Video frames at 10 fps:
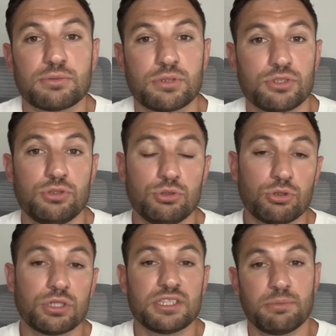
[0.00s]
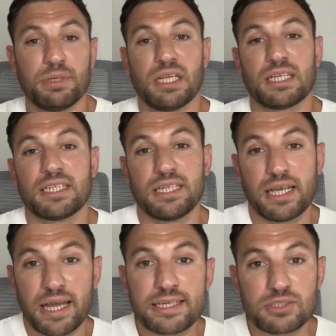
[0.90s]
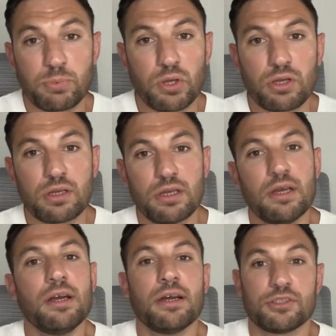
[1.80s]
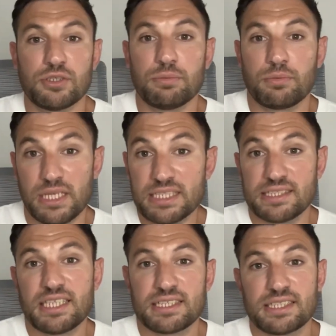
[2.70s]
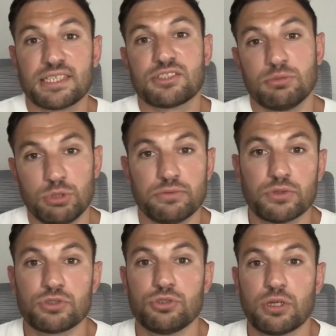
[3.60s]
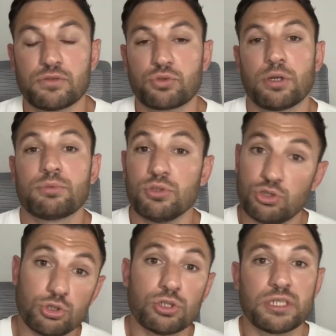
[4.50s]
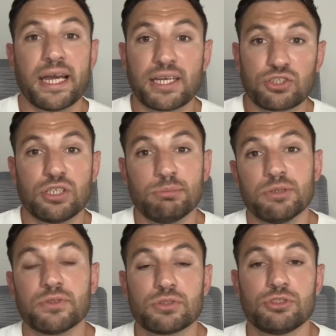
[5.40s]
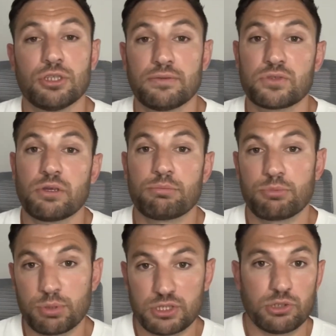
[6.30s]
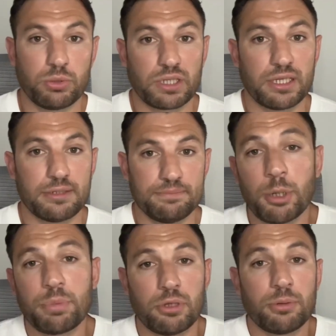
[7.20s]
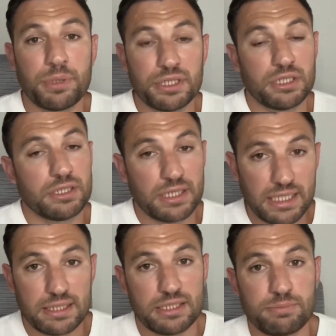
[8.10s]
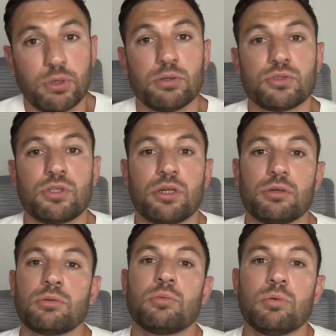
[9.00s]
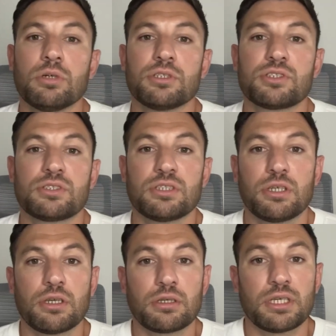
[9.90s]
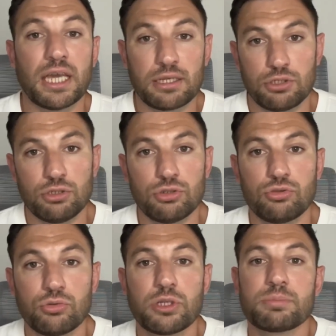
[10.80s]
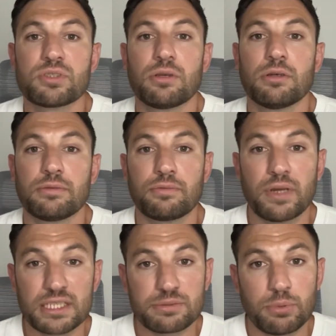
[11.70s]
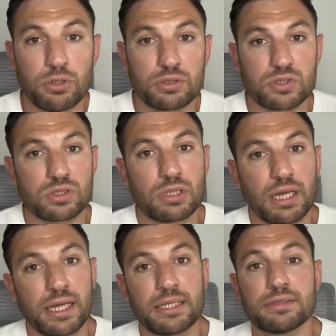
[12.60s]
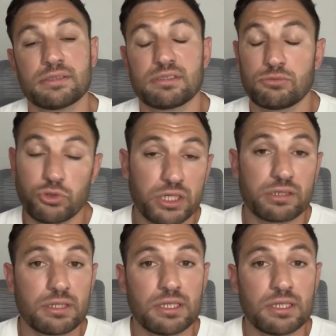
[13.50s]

was you do not need to be like an expert in CSS to move on to JavaScript. You should actually move on to JavaScript pretty quickly. Popular opinion in these polls though was to get good grips of Flexbox and Grid